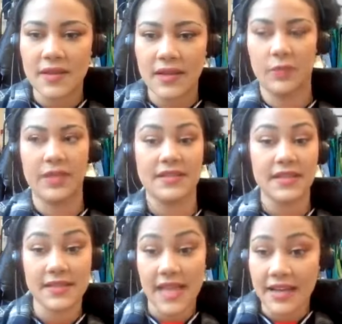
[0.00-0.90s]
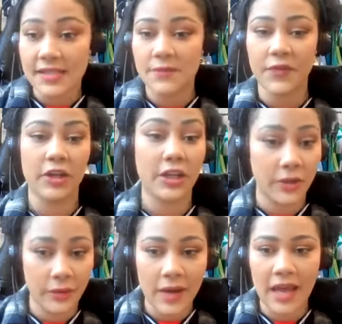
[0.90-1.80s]
so that it'll be a success for
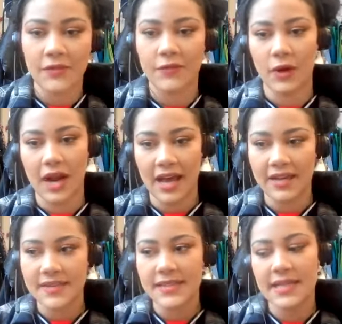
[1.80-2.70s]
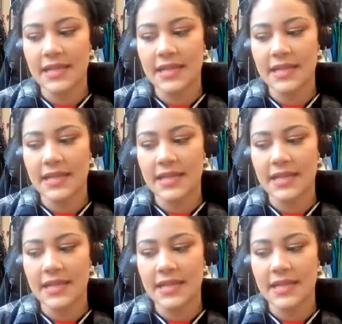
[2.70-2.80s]
you and for us.